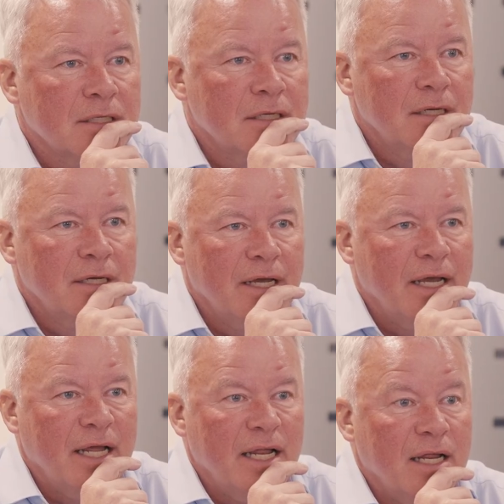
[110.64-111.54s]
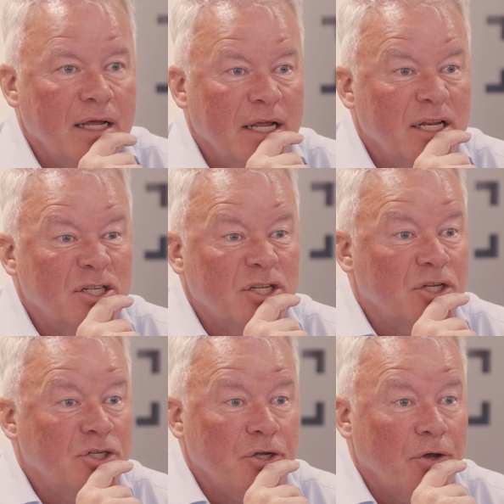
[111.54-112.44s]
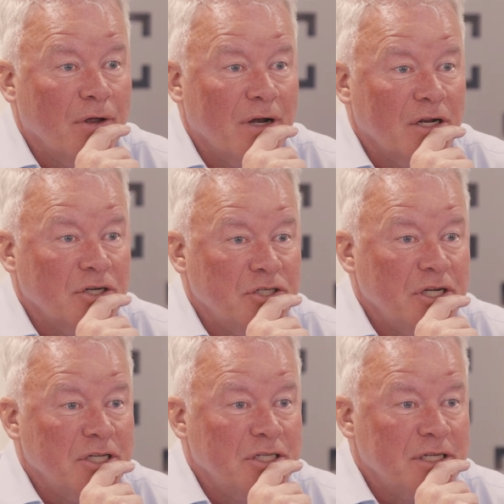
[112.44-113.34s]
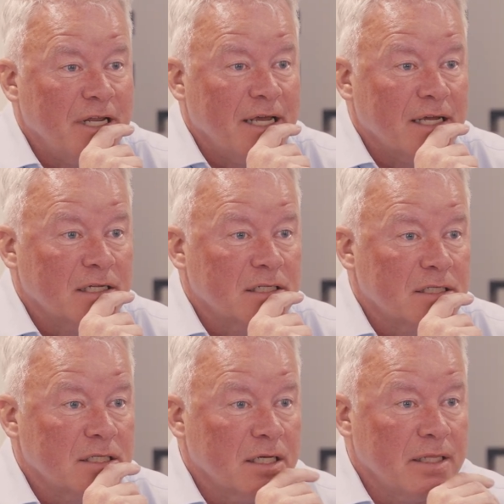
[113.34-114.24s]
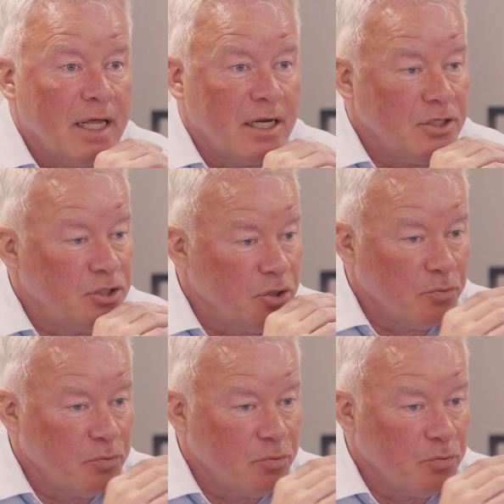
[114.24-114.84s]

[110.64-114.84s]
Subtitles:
And it's at that point that Sean and Adam have said, well, actually, we need to have a